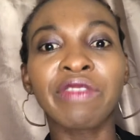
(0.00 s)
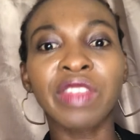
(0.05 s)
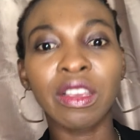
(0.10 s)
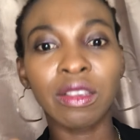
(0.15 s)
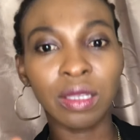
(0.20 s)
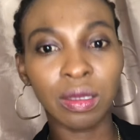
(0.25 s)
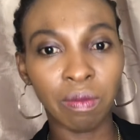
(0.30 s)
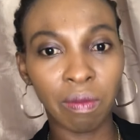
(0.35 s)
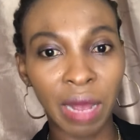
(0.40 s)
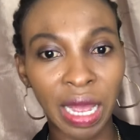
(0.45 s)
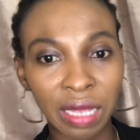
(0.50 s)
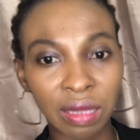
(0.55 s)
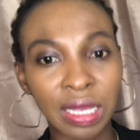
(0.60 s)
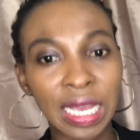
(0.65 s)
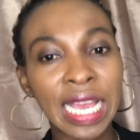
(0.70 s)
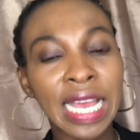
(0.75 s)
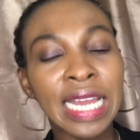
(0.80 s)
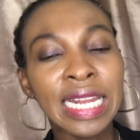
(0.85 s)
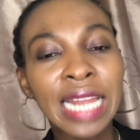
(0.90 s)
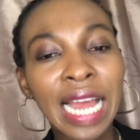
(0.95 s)
this month,
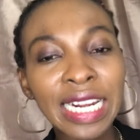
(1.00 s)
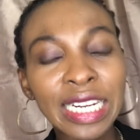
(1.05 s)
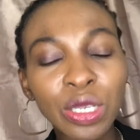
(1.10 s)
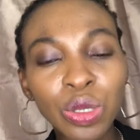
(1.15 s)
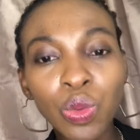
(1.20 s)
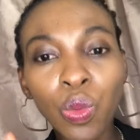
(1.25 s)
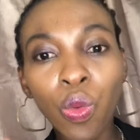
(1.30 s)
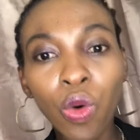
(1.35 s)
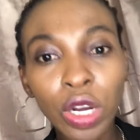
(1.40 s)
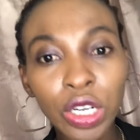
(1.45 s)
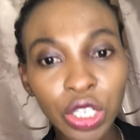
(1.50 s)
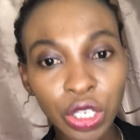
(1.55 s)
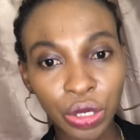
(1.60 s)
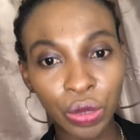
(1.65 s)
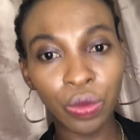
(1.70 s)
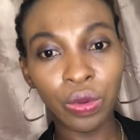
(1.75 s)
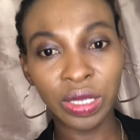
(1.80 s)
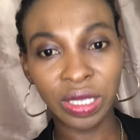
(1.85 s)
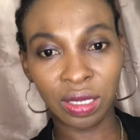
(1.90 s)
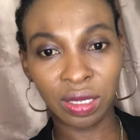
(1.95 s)
that is what you
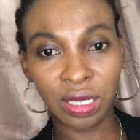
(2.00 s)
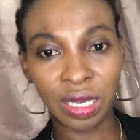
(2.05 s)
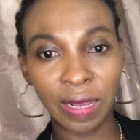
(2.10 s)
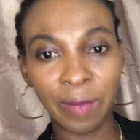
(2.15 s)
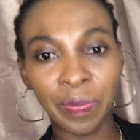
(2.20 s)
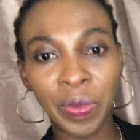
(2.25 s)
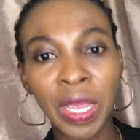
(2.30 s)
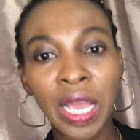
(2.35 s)
will see.